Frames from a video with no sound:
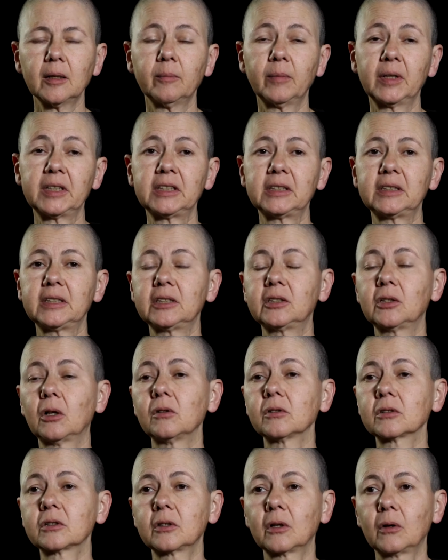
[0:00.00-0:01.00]
But it is
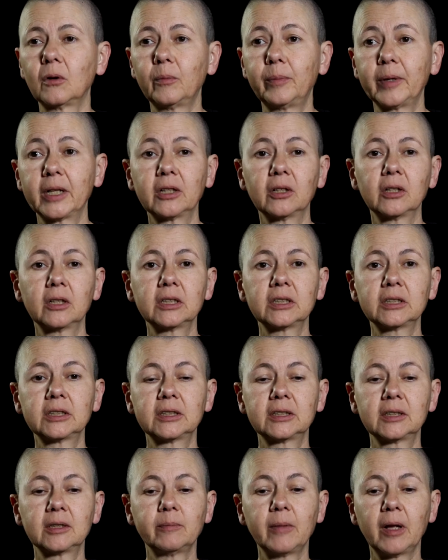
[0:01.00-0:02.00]
also
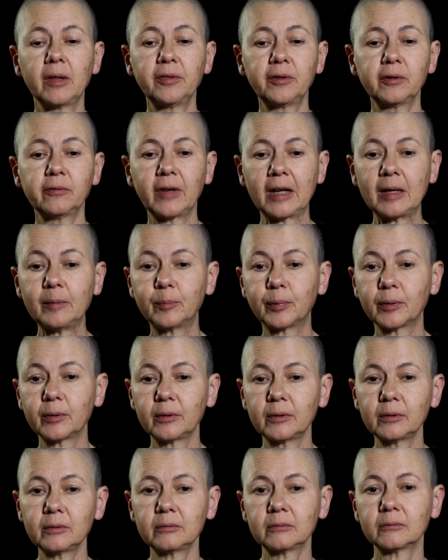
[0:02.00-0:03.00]
because the month of
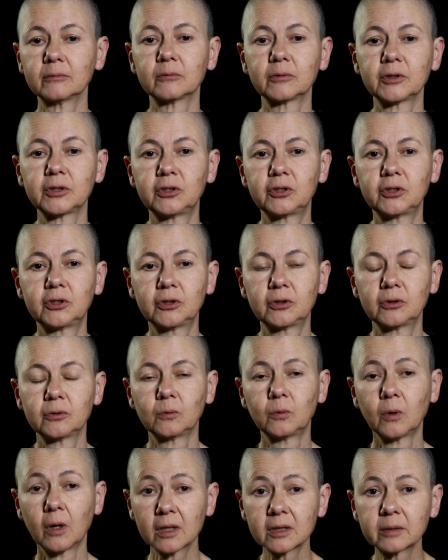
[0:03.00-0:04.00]
April, which
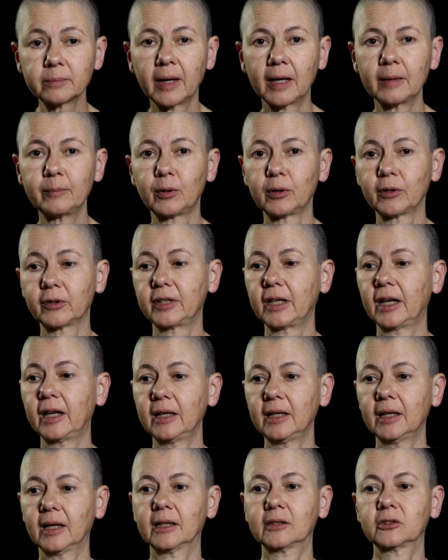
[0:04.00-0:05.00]
was my
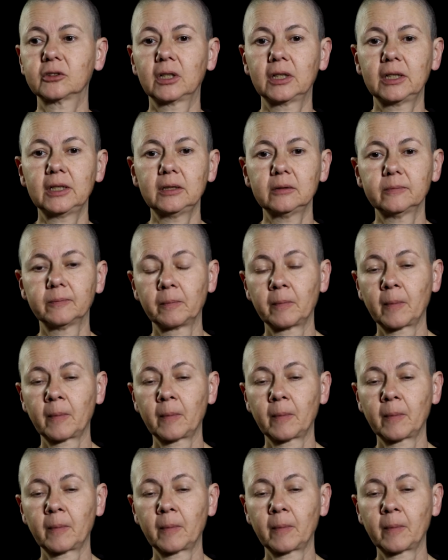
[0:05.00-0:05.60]
birthday, actually,